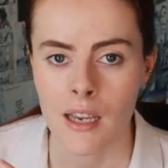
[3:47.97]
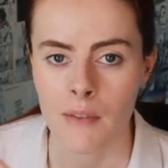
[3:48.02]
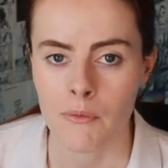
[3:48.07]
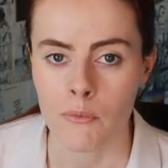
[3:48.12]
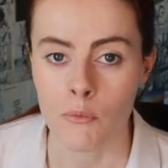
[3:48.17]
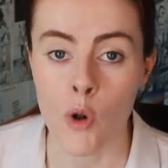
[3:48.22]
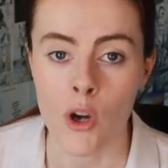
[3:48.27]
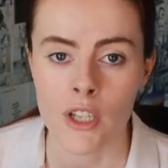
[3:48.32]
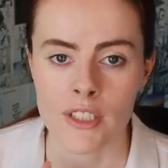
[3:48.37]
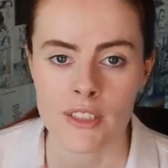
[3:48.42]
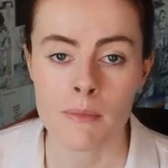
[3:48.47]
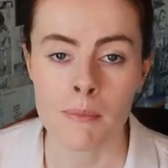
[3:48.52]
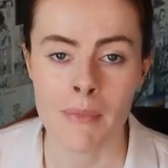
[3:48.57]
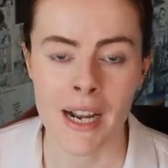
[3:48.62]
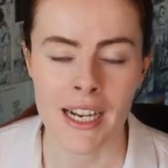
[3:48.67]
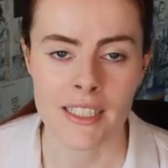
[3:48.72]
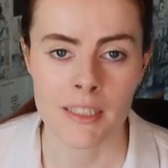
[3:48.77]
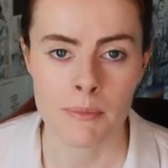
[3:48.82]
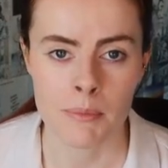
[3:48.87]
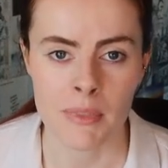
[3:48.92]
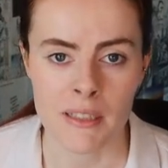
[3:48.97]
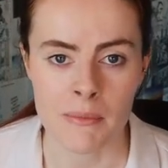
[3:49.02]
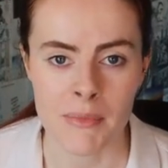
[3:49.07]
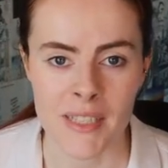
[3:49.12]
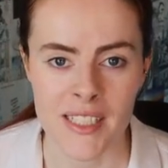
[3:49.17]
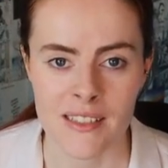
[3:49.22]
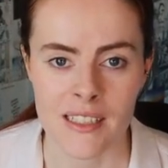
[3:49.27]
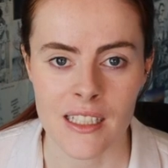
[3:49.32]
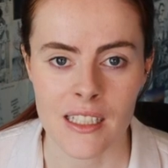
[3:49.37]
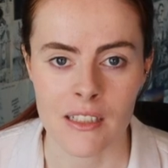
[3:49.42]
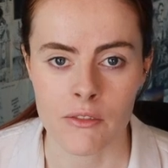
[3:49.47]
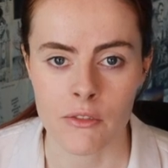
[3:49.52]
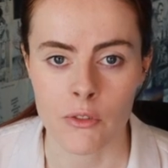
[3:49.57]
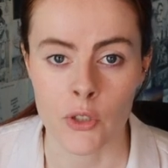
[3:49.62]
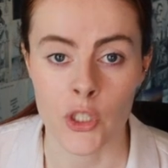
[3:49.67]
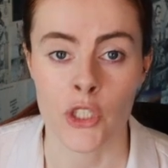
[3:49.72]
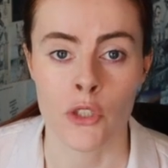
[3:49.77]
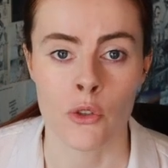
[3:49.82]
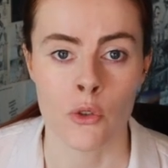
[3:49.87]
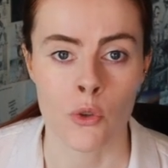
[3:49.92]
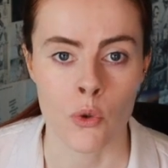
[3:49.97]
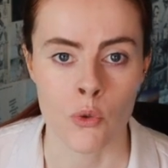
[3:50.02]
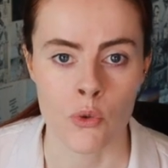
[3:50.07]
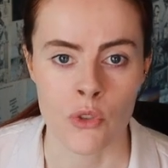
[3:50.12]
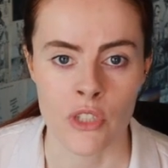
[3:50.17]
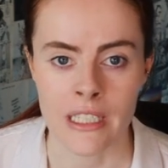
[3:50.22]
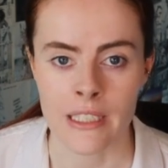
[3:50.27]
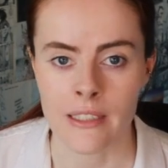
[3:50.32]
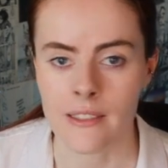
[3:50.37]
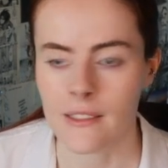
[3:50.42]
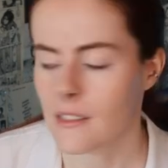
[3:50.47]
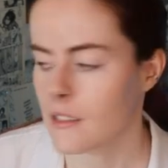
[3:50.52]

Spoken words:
what might be missing for your own needs.